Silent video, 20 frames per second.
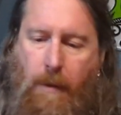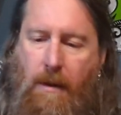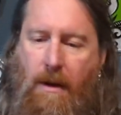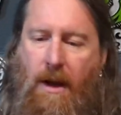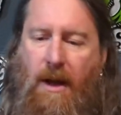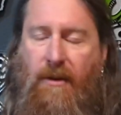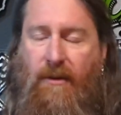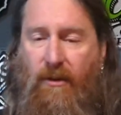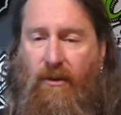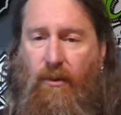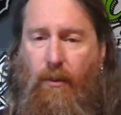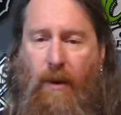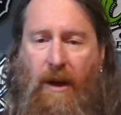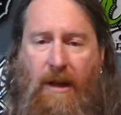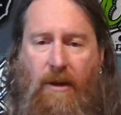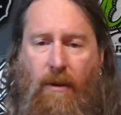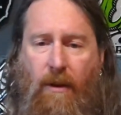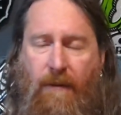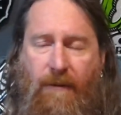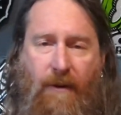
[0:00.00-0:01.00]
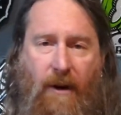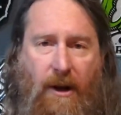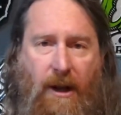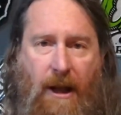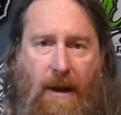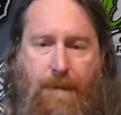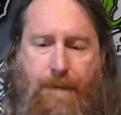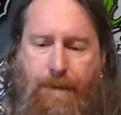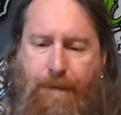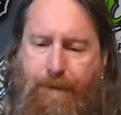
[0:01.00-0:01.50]
It's sweet on the front
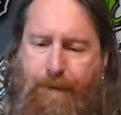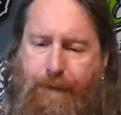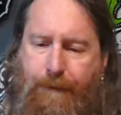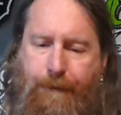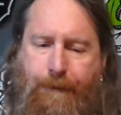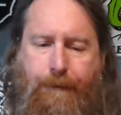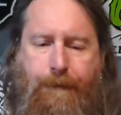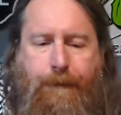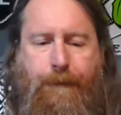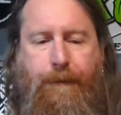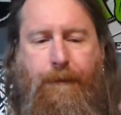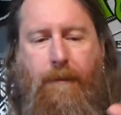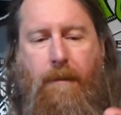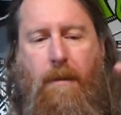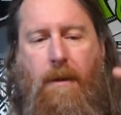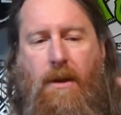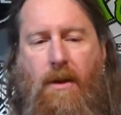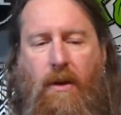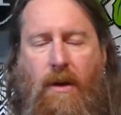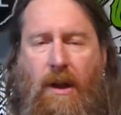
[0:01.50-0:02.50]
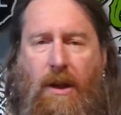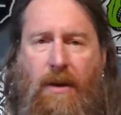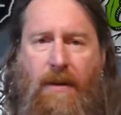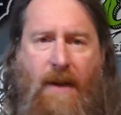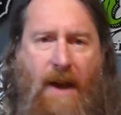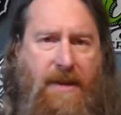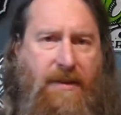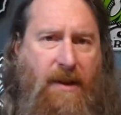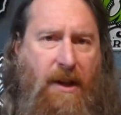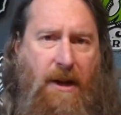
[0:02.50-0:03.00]
end. Get a
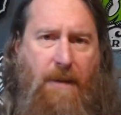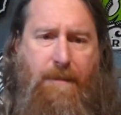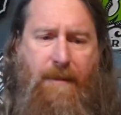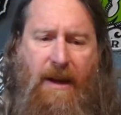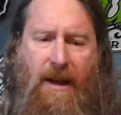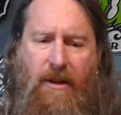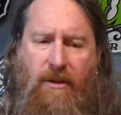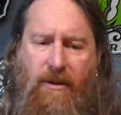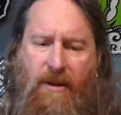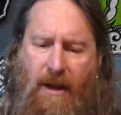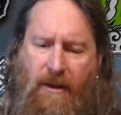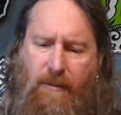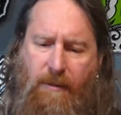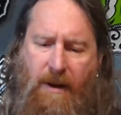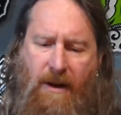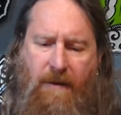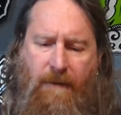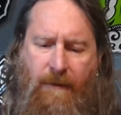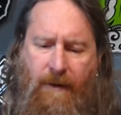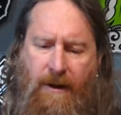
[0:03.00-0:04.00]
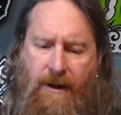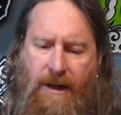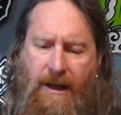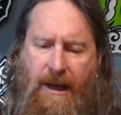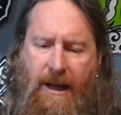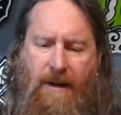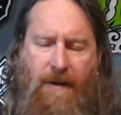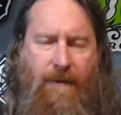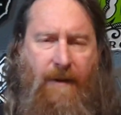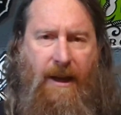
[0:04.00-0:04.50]
nice hit of peach, nice
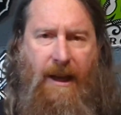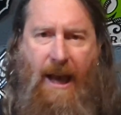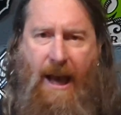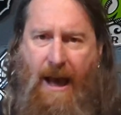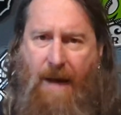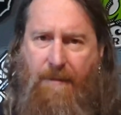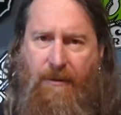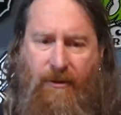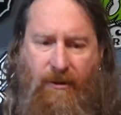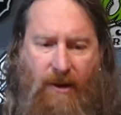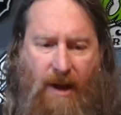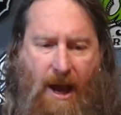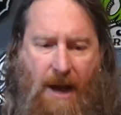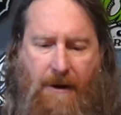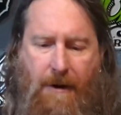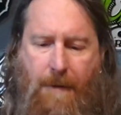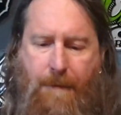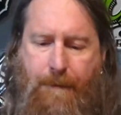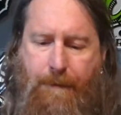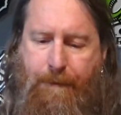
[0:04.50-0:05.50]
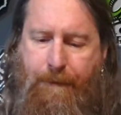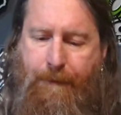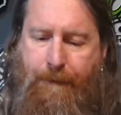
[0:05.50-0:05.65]
hit of like apple cider.